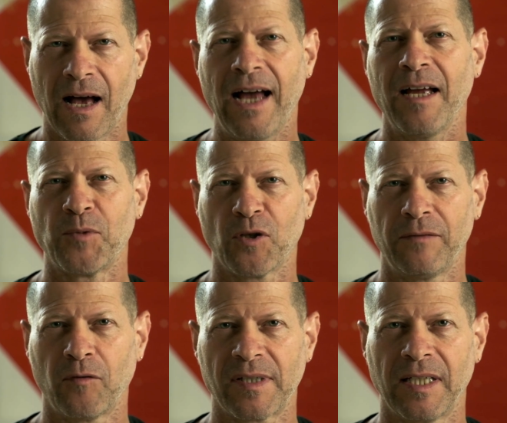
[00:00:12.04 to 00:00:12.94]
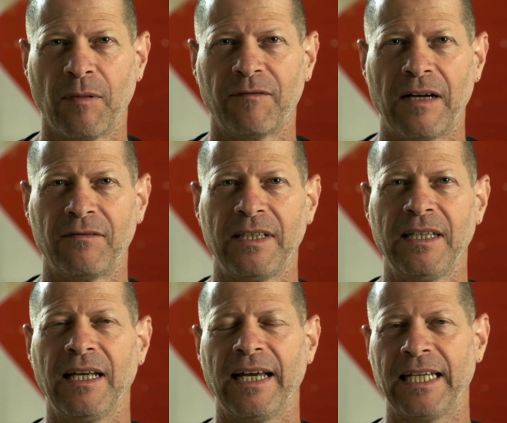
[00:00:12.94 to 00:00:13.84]
Hi, I'm Johnny from Cinema
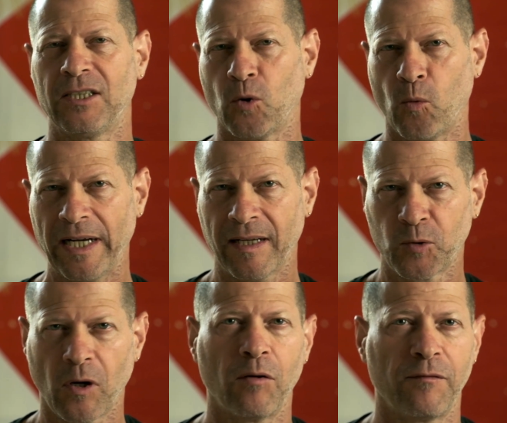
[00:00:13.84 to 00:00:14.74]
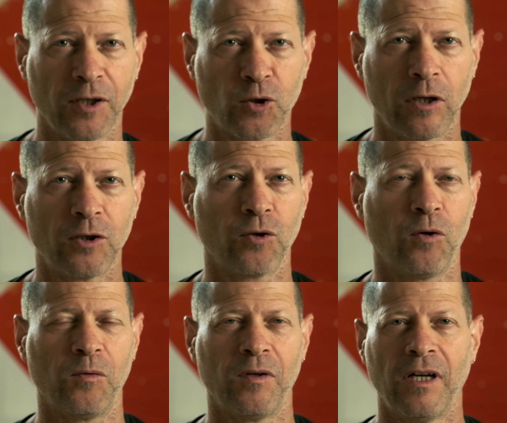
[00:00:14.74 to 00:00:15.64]
5D and welcome to our virtual
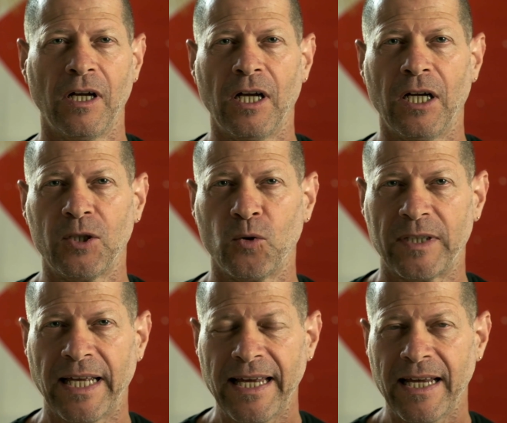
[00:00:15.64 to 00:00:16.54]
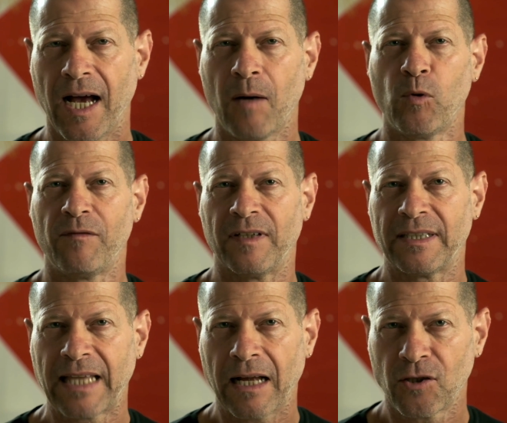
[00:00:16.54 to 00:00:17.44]
show. Today I'm with
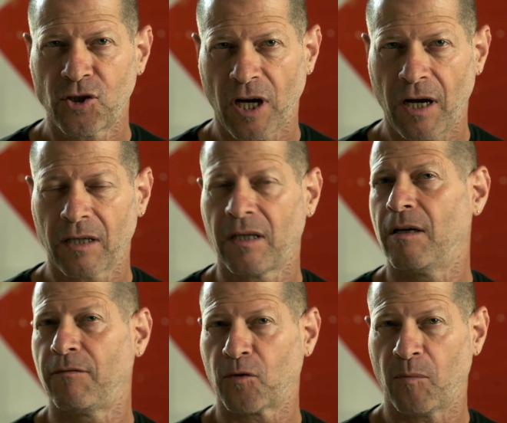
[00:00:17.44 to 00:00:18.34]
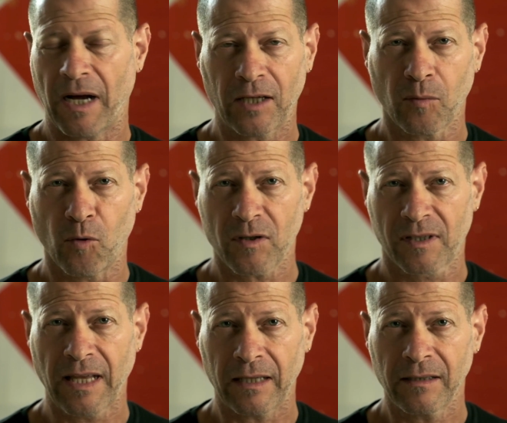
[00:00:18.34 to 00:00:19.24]
Dan Chung from
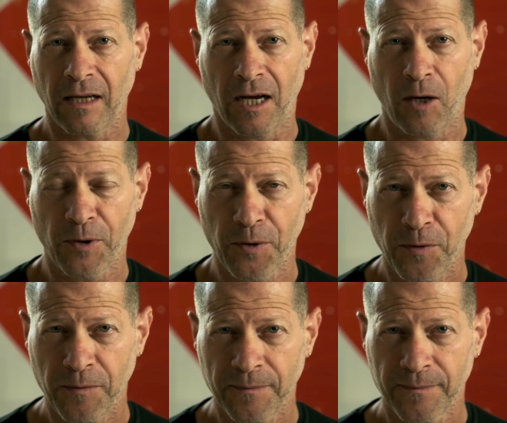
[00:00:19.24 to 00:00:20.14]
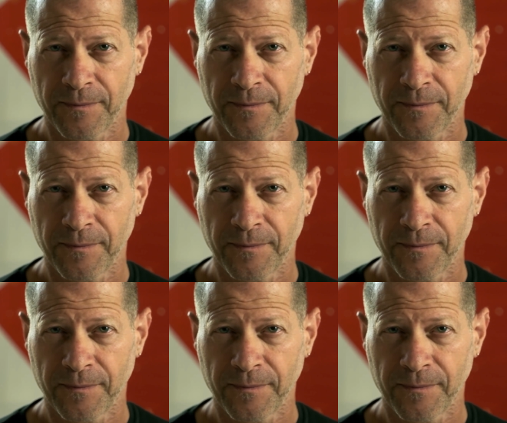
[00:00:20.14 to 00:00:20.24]
Atomos. Dan, how are you?